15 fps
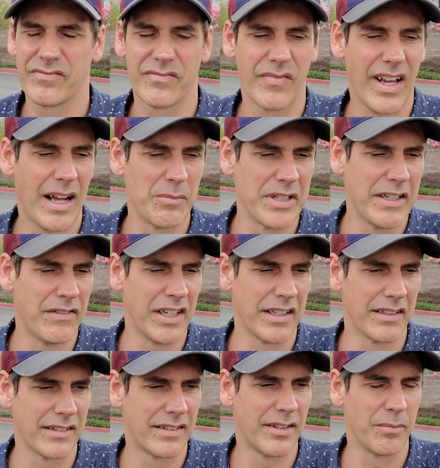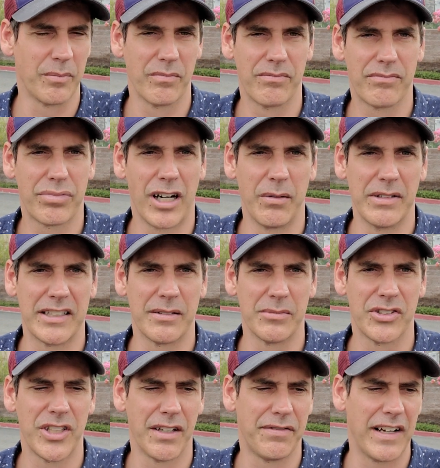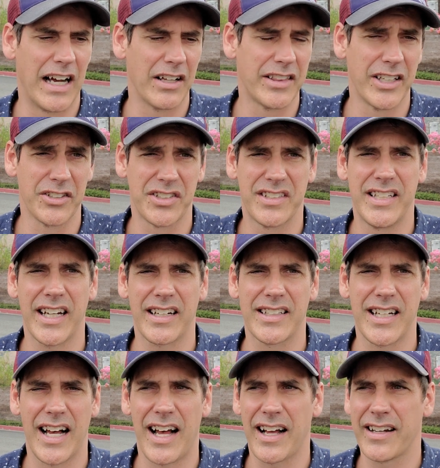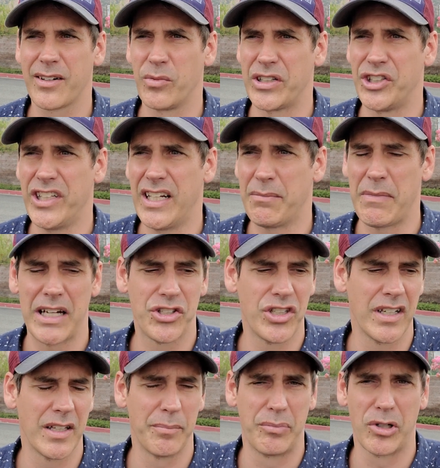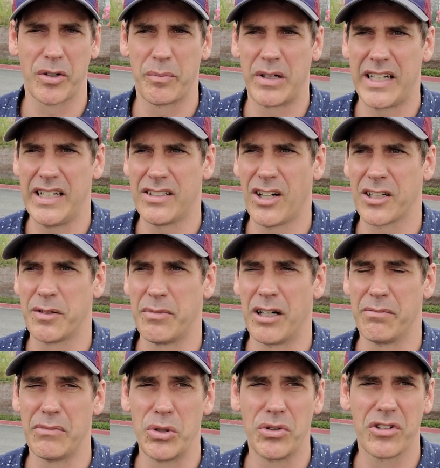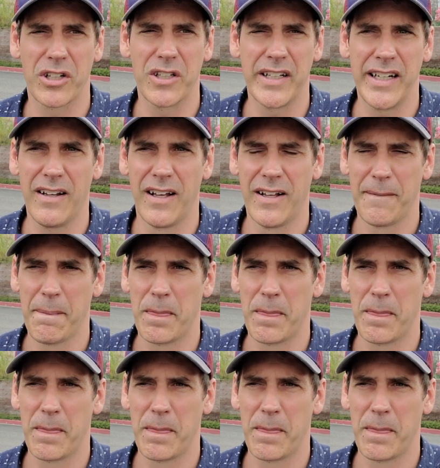leaving probably some stuff out. There's TikTok, which he didn't mention in the book, but he talked about Musical.ly.